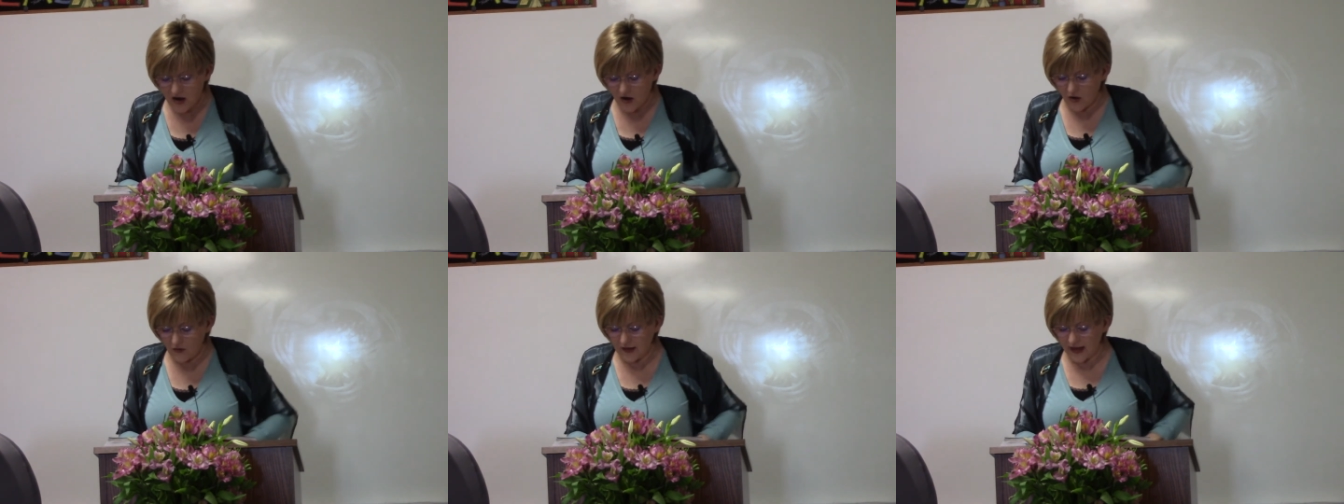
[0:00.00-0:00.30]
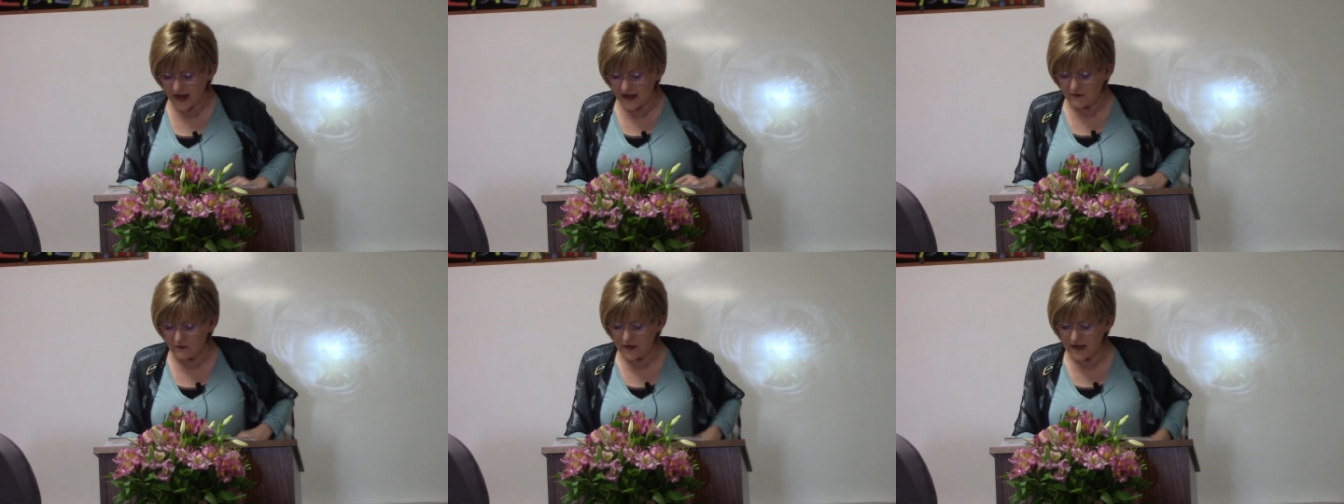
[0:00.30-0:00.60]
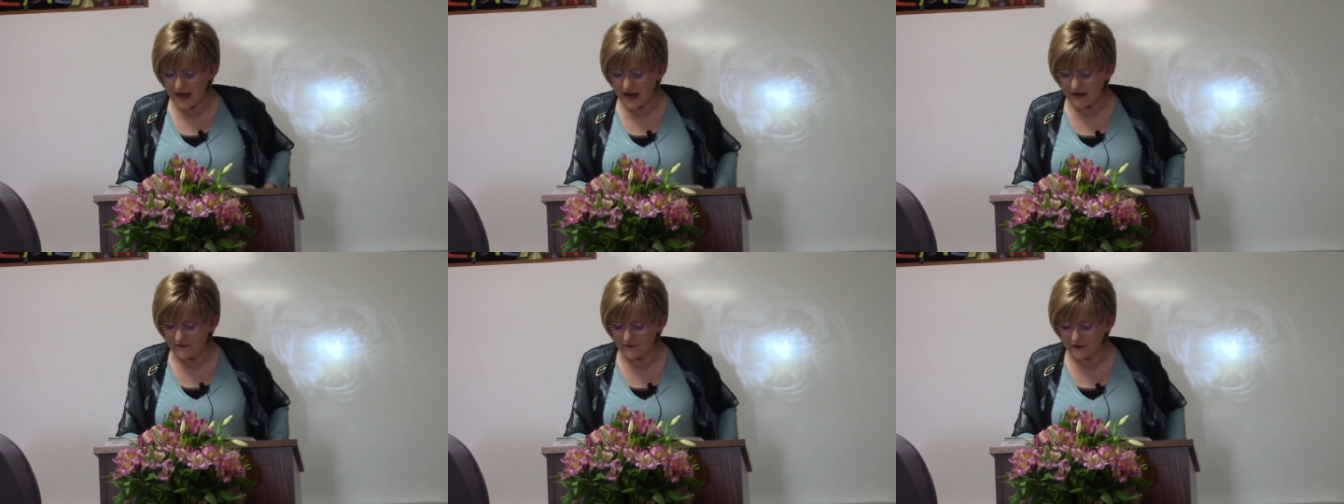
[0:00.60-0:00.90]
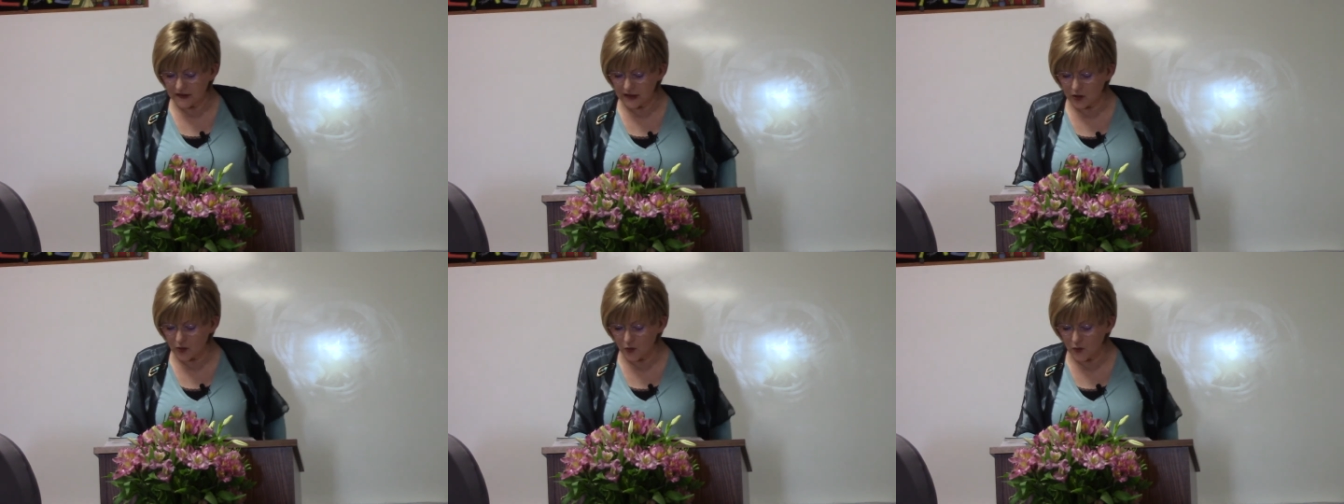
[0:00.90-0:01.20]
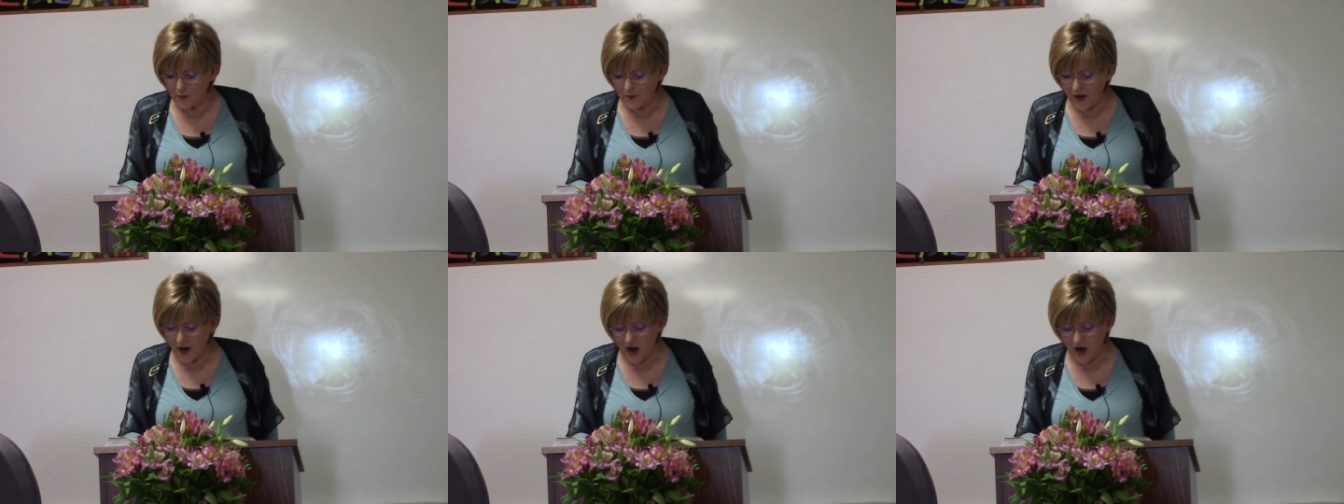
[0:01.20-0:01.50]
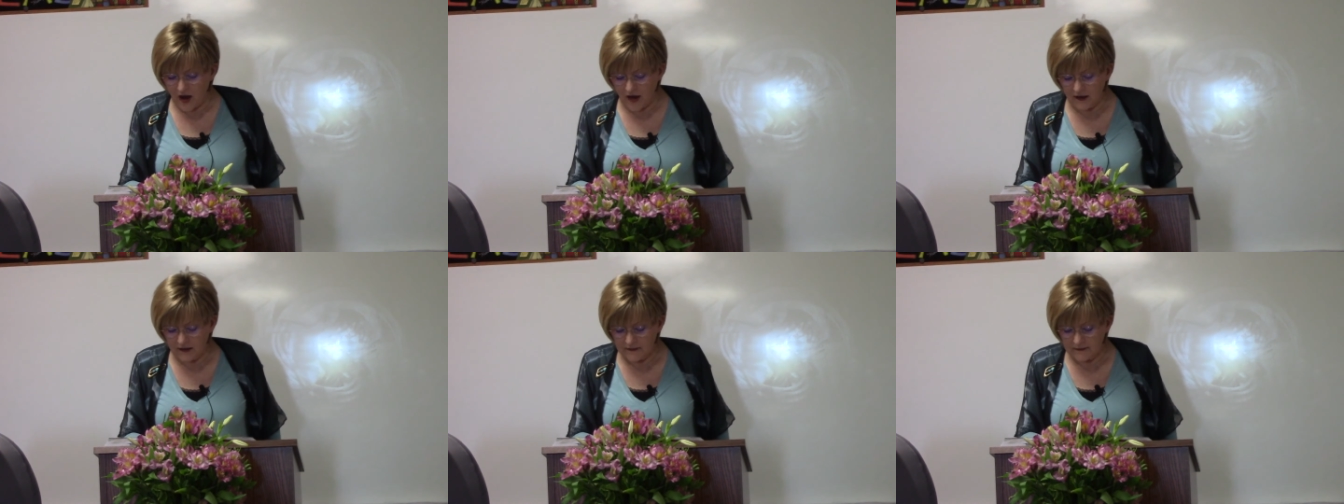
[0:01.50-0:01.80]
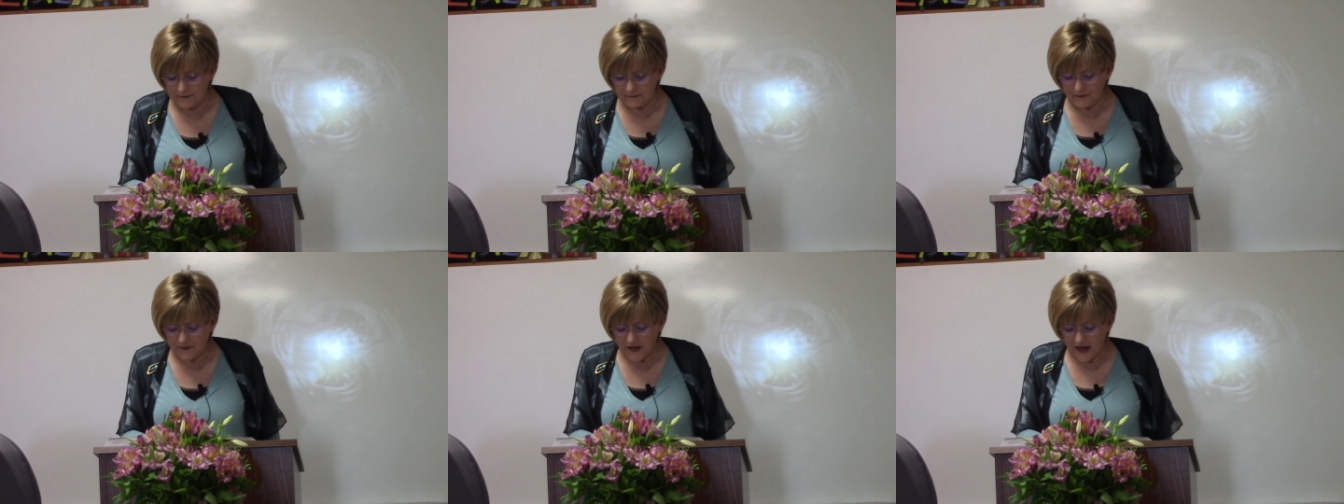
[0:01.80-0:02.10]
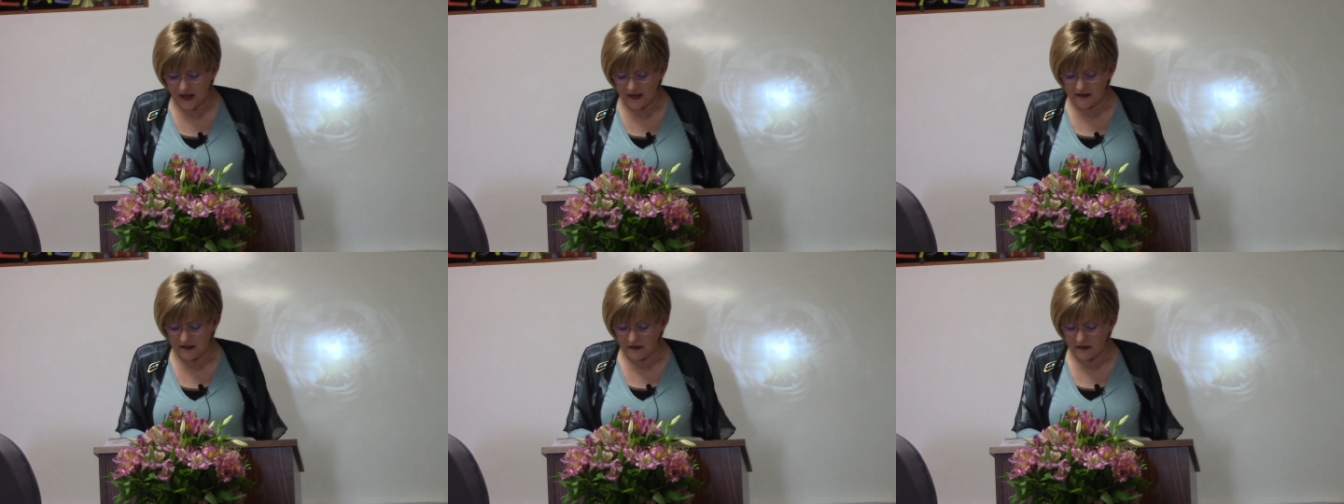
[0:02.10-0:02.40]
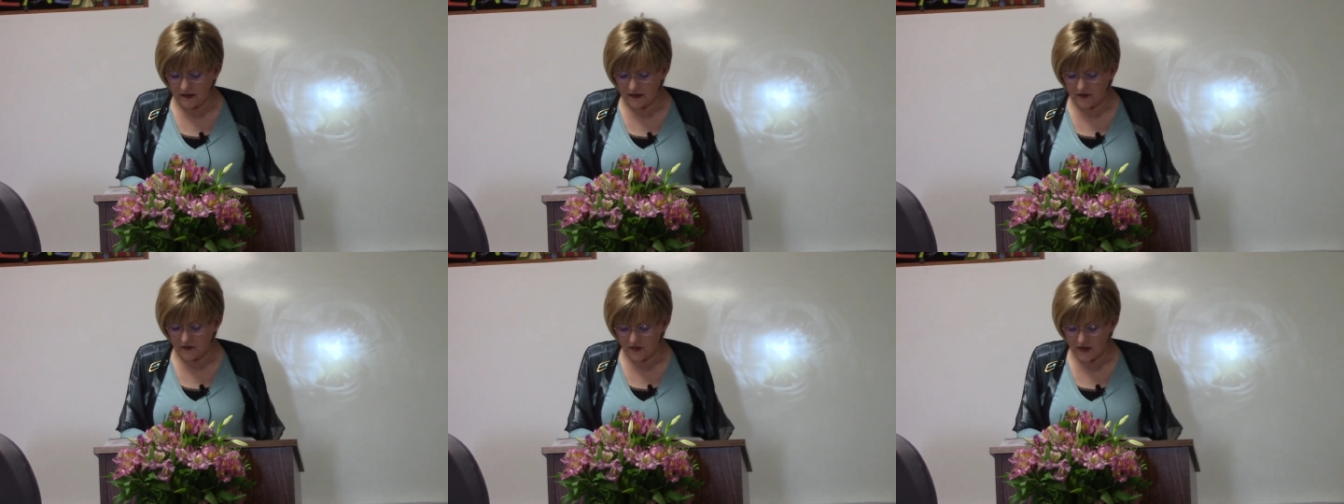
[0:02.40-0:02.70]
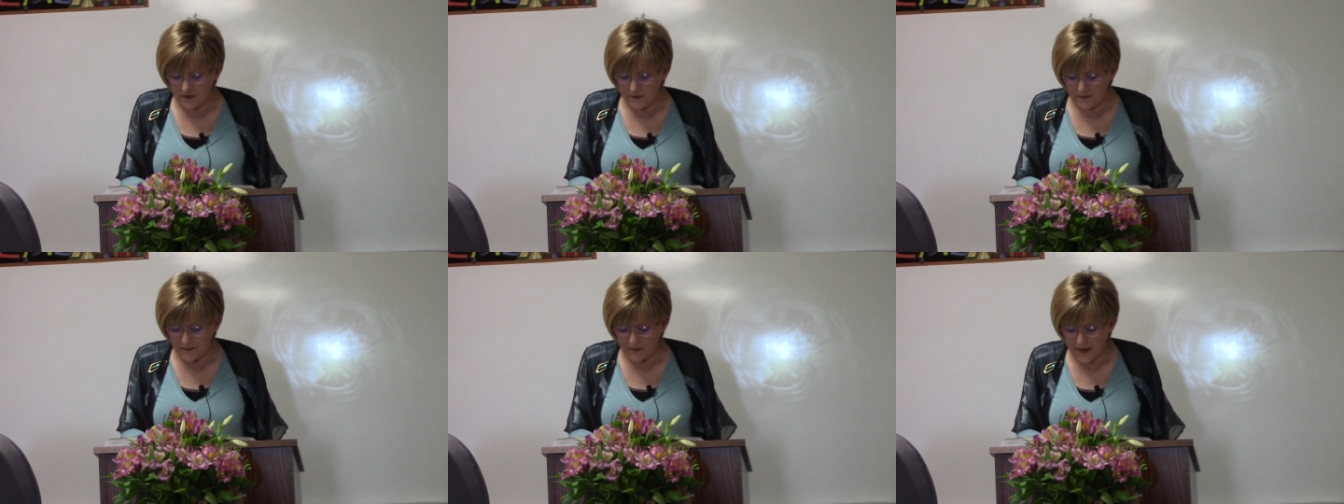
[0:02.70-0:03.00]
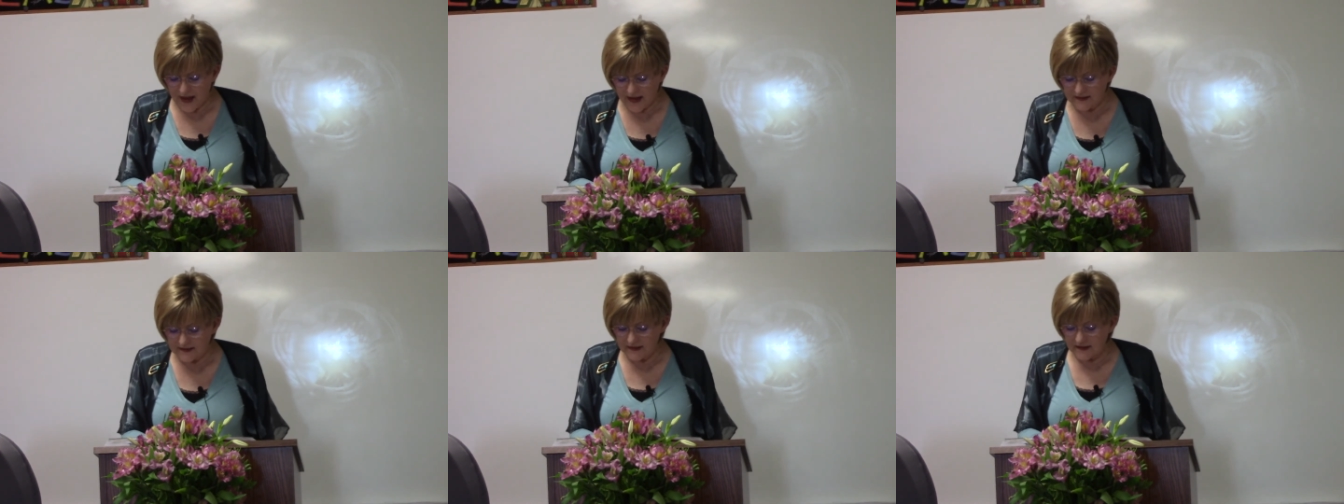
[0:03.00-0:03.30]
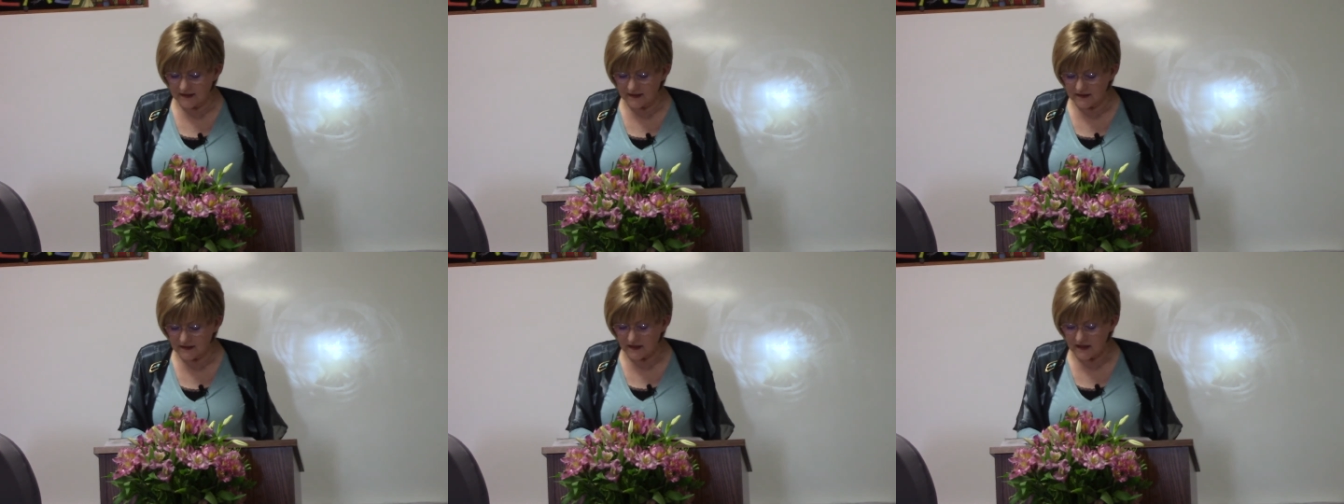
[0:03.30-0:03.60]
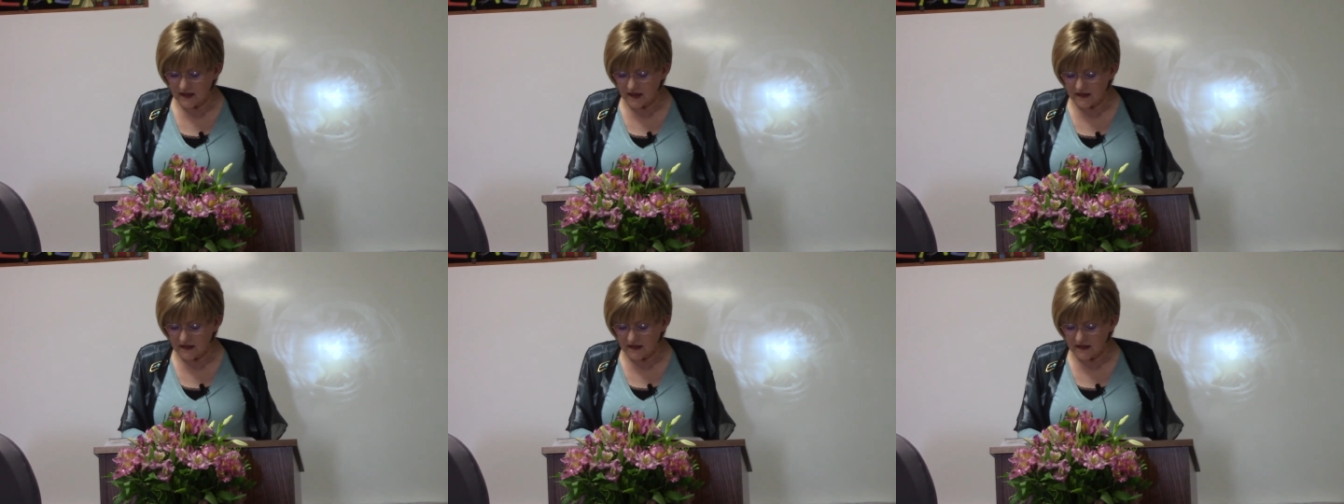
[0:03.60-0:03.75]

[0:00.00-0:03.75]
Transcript: Okay, we have Liu Bang, an illiterate peasant,